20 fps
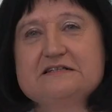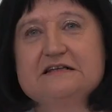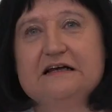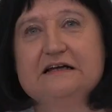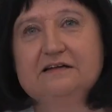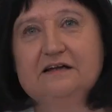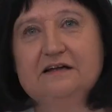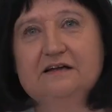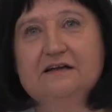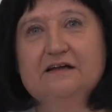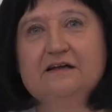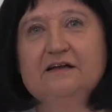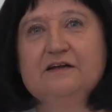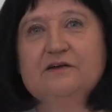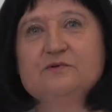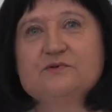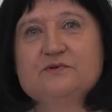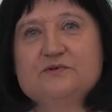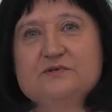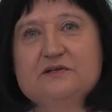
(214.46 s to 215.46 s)

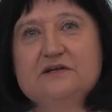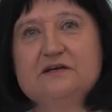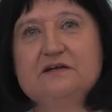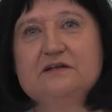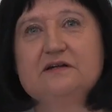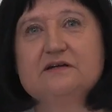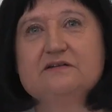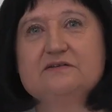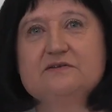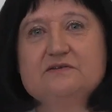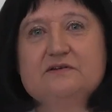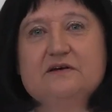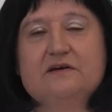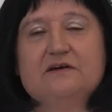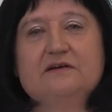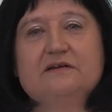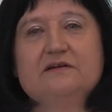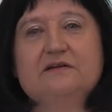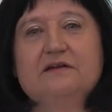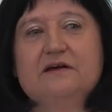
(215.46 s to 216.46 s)
suddenly you see that
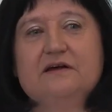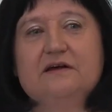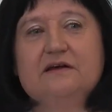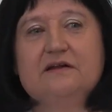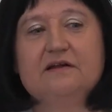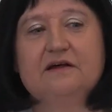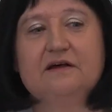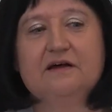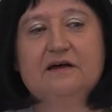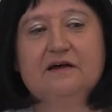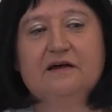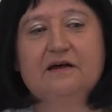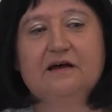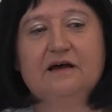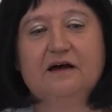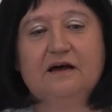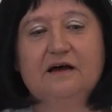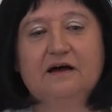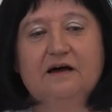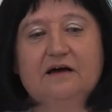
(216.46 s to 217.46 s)
certain
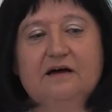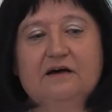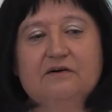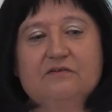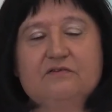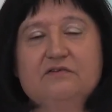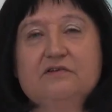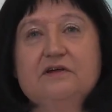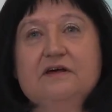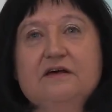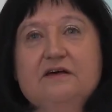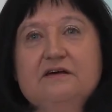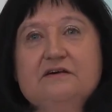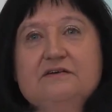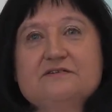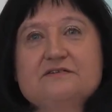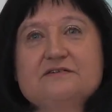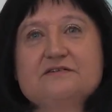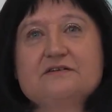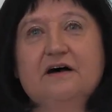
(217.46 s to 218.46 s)
uh,
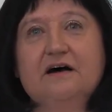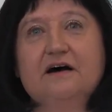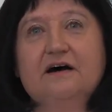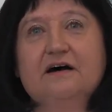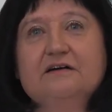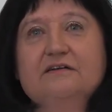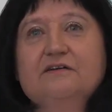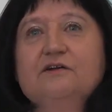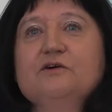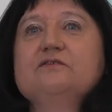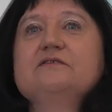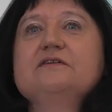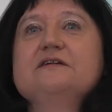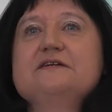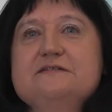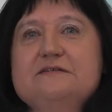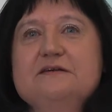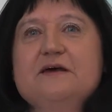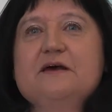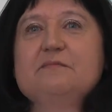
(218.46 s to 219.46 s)
things are not
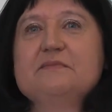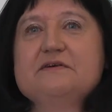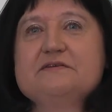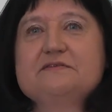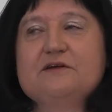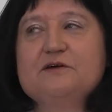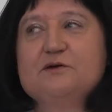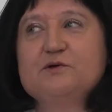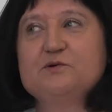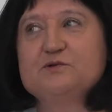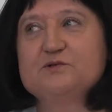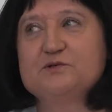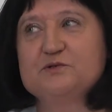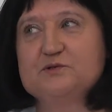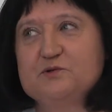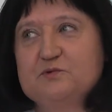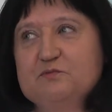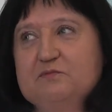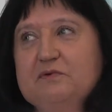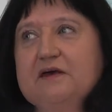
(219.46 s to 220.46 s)
the same as they
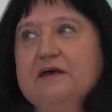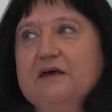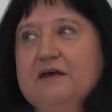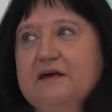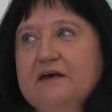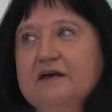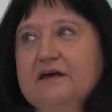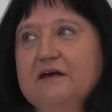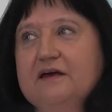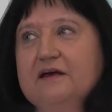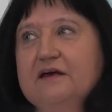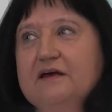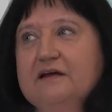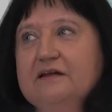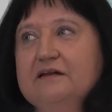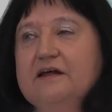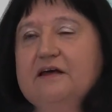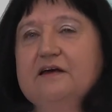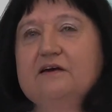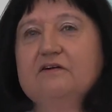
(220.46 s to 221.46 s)
used to be.
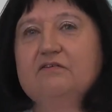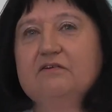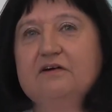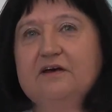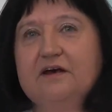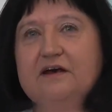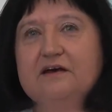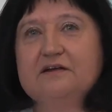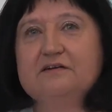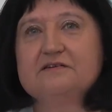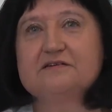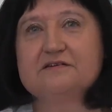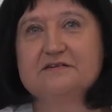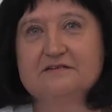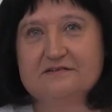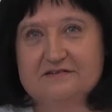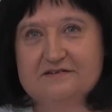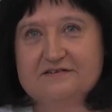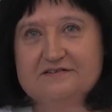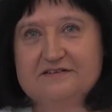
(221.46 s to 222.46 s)
They create
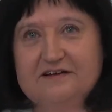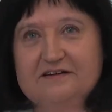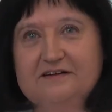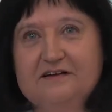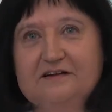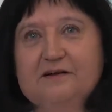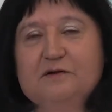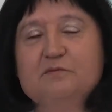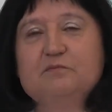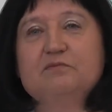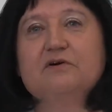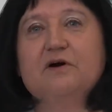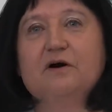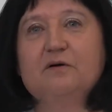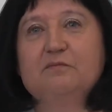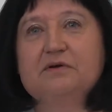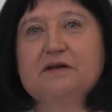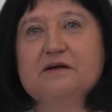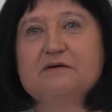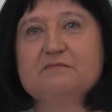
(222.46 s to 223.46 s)
suddenly
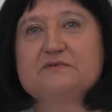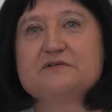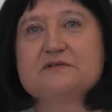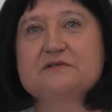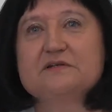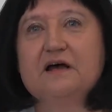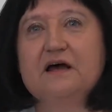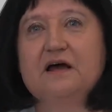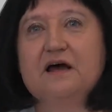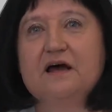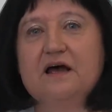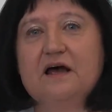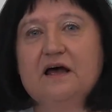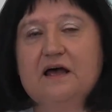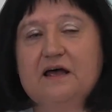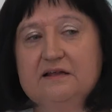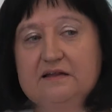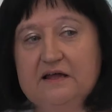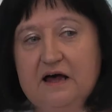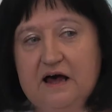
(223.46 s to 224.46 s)
problems.
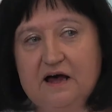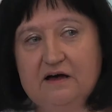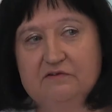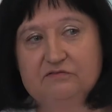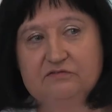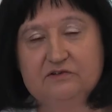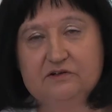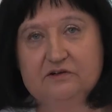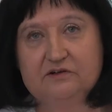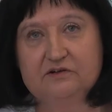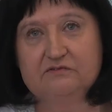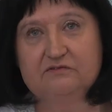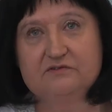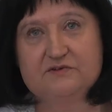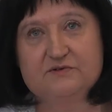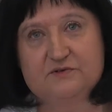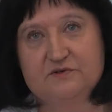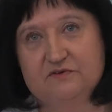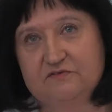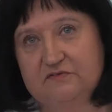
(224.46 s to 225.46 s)
And after
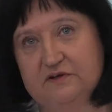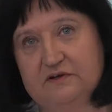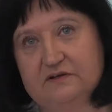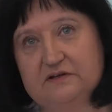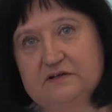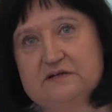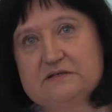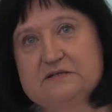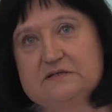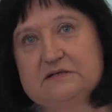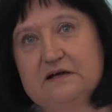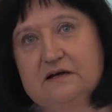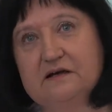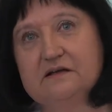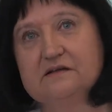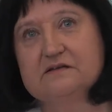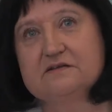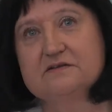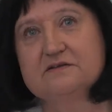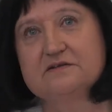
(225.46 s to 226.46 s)
receiving the
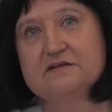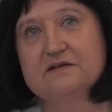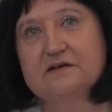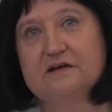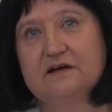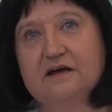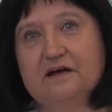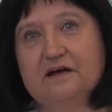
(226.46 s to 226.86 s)
cells,